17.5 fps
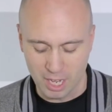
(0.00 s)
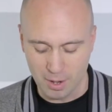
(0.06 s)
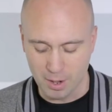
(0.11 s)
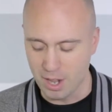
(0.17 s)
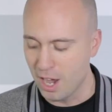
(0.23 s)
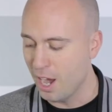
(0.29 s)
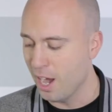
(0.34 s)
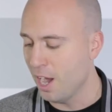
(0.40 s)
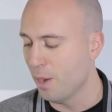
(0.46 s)
I,
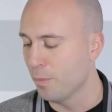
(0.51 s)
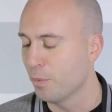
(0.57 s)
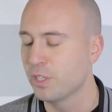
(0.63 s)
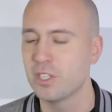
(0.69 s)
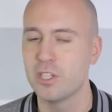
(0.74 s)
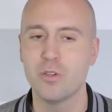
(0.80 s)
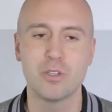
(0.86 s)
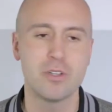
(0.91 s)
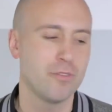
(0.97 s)
I'm
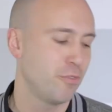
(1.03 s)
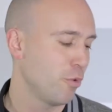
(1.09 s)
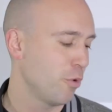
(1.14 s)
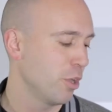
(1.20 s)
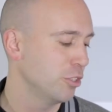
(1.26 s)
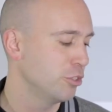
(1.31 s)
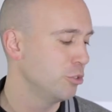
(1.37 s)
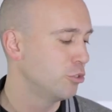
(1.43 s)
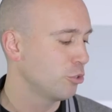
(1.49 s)
really looking
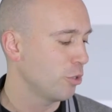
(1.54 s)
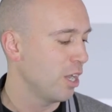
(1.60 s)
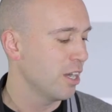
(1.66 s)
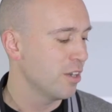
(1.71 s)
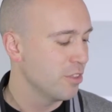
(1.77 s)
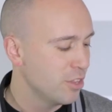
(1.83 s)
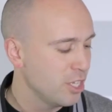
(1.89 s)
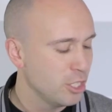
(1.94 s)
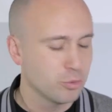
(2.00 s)
forward to
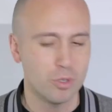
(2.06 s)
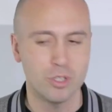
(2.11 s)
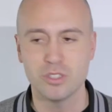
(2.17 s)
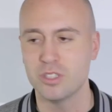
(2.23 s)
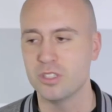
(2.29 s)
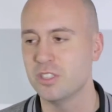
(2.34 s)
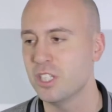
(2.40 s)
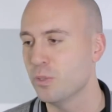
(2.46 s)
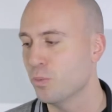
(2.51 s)
trying these ones
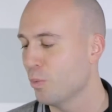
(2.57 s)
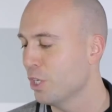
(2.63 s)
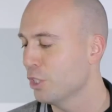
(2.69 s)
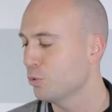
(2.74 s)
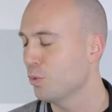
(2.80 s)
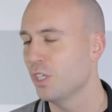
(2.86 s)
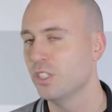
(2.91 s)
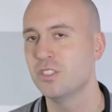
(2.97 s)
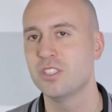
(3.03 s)
and see
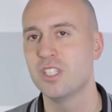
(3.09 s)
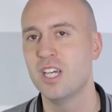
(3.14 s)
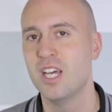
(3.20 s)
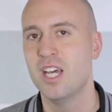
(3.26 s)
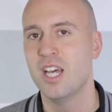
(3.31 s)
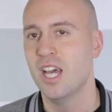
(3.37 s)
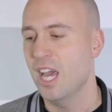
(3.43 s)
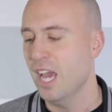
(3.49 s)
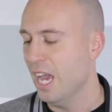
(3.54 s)
which ones
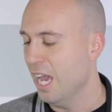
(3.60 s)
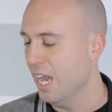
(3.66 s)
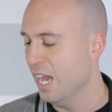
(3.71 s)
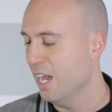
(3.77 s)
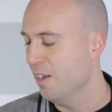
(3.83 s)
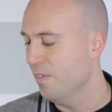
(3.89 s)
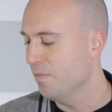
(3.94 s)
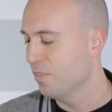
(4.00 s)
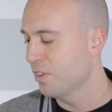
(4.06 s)

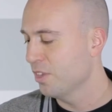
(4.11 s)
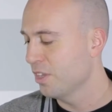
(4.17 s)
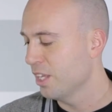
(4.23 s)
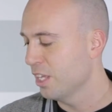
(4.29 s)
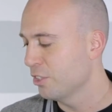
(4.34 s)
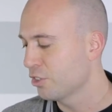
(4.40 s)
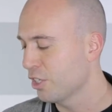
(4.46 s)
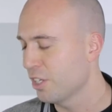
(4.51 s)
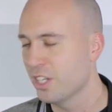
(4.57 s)
uh,
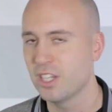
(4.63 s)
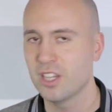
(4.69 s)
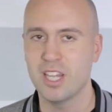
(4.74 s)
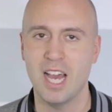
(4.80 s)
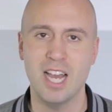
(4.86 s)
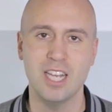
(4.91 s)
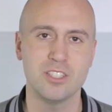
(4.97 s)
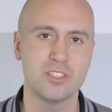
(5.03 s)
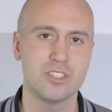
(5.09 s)
it's gonna
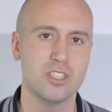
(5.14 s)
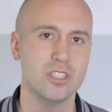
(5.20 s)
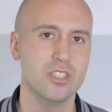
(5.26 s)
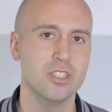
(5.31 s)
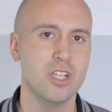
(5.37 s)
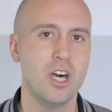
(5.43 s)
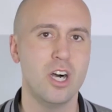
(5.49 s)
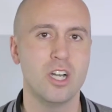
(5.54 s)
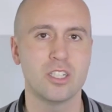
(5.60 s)
last the
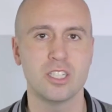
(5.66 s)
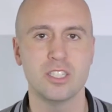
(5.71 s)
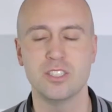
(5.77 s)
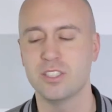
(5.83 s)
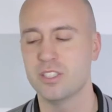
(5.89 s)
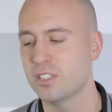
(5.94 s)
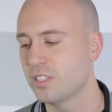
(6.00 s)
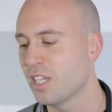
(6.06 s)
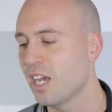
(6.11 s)

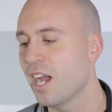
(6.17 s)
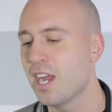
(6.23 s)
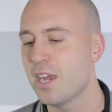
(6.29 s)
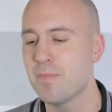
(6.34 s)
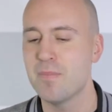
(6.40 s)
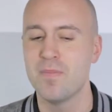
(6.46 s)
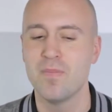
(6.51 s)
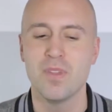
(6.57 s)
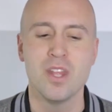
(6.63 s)
longest
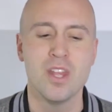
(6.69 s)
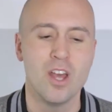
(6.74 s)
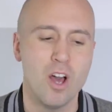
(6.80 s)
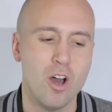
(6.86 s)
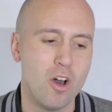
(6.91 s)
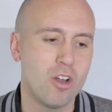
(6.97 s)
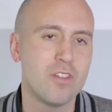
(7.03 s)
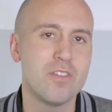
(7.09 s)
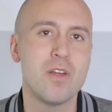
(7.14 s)
time.
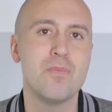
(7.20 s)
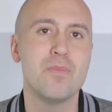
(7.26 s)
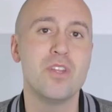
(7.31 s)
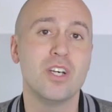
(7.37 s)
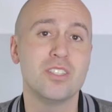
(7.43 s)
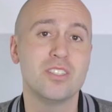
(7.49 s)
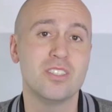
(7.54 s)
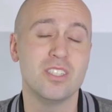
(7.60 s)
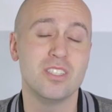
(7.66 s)
All of them
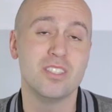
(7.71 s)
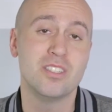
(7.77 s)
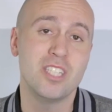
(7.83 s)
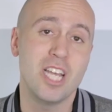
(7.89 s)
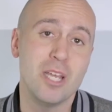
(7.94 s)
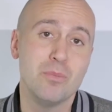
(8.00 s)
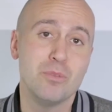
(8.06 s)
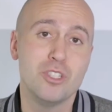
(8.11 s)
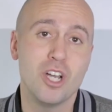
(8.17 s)
does the
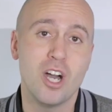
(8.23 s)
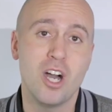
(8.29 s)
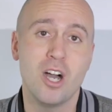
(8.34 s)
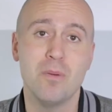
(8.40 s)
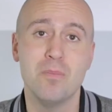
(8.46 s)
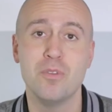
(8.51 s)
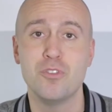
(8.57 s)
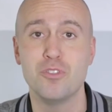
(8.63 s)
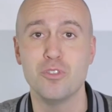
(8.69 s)
same
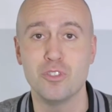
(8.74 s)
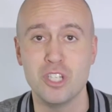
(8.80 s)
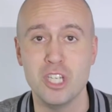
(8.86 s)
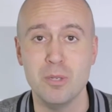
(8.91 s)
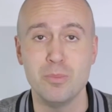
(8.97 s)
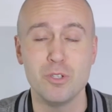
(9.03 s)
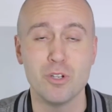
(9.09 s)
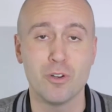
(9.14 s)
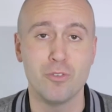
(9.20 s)
job to
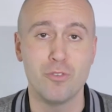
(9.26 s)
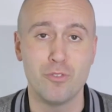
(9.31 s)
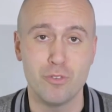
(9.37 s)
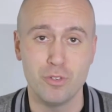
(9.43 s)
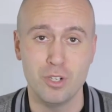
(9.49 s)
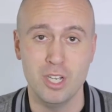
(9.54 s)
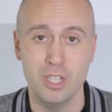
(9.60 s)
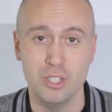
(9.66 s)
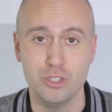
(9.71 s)
keep your
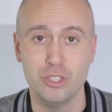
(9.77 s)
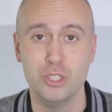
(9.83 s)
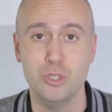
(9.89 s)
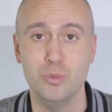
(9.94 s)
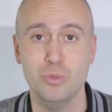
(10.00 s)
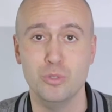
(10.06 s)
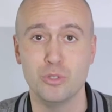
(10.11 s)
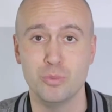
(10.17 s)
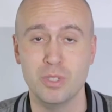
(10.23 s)
uh,
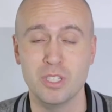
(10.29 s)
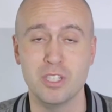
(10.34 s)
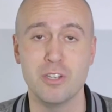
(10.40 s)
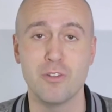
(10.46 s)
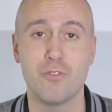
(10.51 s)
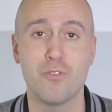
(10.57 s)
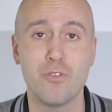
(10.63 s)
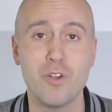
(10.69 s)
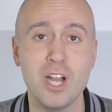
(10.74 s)
shoes really
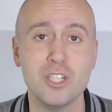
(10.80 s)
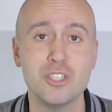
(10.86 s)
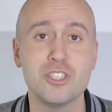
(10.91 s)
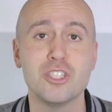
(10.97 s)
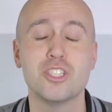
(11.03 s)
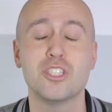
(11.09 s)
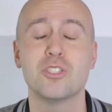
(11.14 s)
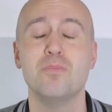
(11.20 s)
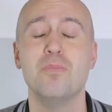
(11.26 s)

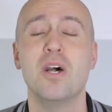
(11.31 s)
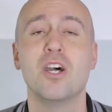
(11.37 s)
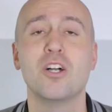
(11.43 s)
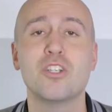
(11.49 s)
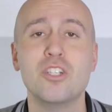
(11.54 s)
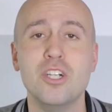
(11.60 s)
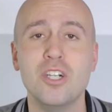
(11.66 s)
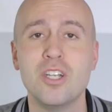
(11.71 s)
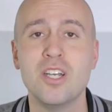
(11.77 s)
fresh, smell
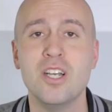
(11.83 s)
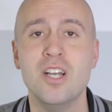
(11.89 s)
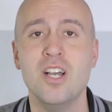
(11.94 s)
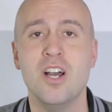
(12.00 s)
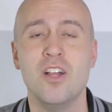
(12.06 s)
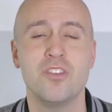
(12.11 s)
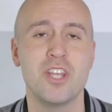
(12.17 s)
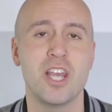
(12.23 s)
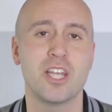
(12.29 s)
good,
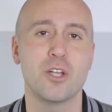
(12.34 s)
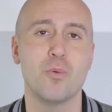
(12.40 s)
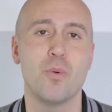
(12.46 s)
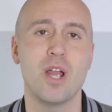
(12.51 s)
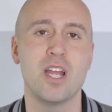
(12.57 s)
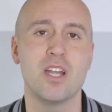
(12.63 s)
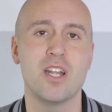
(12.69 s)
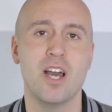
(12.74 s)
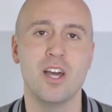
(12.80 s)
take
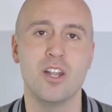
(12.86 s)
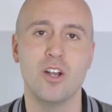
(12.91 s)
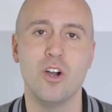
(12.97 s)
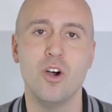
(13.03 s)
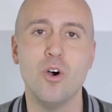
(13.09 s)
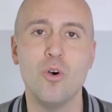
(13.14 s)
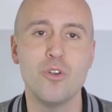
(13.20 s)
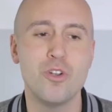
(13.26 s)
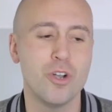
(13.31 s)
away that
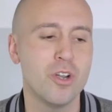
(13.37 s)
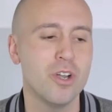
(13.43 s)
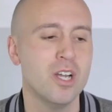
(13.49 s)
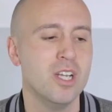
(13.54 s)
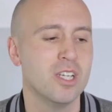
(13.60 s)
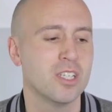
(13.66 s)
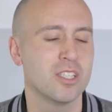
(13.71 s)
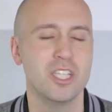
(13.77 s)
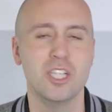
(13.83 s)
odor,
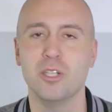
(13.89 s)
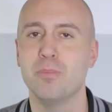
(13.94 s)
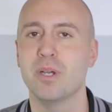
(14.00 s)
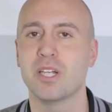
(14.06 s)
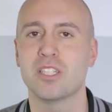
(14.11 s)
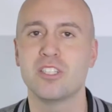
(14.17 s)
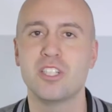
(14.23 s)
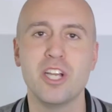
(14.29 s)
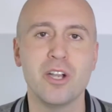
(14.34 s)
kill
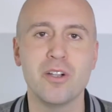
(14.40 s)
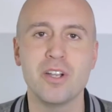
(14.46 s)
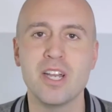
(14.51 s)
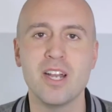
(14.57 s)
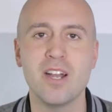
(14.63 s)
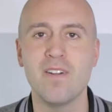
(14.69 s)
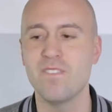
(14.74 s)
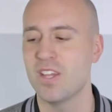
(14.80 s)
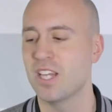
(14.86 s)

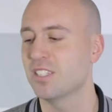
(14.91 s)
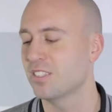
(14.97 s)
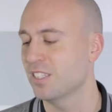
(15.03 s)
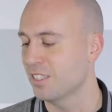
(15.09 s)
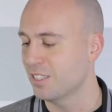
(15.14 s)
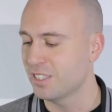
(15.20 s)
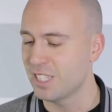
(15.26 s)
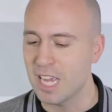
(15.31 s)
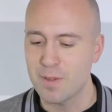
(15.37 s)
bacteria. It's the
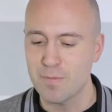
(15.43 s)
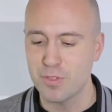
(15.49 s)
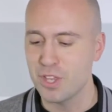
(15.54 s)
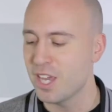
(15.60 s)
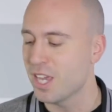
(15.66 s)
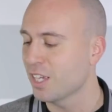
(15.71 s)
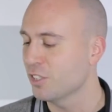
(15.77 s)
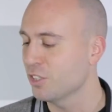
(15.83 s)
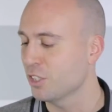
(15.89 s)
same
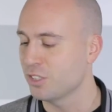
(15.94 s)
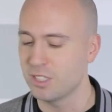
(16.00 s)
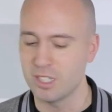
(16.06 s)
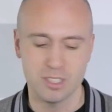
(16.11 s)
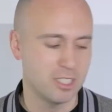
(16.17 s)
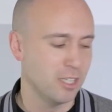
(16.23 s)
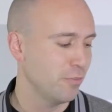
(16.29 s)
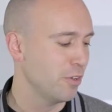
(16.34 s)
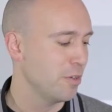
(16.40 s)
thing, just in a
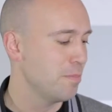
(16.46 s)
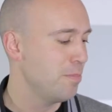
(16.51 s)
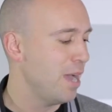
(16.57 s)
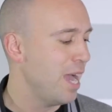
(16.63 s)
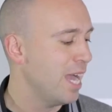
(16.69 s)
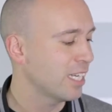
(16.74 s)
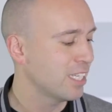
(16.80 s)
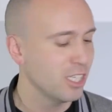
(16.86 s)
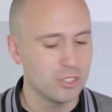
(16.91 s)
different
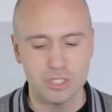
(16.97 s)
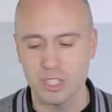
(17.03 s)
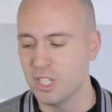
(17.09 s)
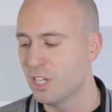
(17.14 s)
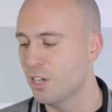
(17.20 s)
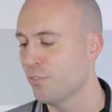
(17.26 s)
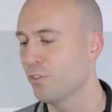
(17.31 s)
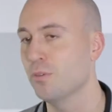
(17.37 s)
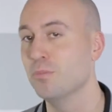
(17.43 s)
package
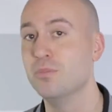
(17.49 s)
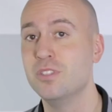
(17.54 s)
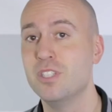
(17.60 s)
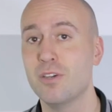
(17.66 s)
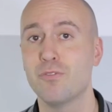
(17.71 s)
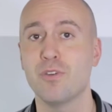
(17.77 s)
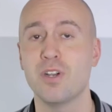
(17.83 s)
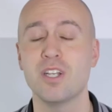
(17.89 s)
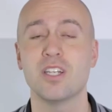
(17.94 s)
from
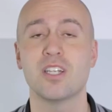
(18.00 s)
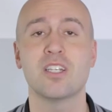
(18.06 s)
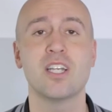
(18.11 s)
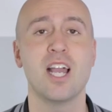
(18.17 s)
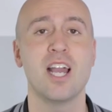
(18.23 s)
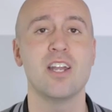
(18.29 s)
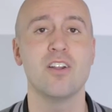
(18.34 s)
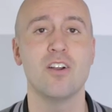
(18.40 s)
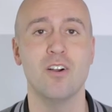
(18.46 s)
different
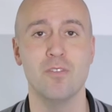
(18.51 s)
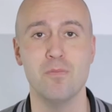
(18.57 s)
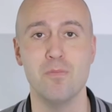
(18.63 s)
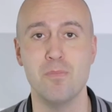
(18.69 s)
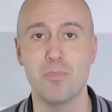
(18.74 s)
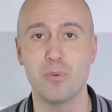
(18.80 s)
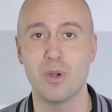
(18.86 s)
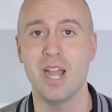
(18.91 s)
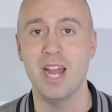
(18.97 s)
kind of
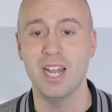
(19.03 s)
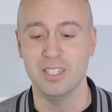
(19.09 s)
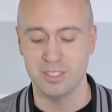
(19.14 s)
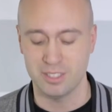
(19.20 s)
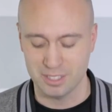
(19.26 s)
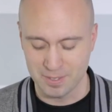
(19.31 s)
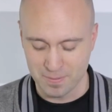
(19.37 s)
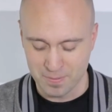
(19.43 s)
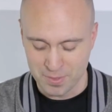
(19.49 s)

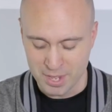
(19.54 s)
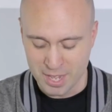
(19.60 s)
brands.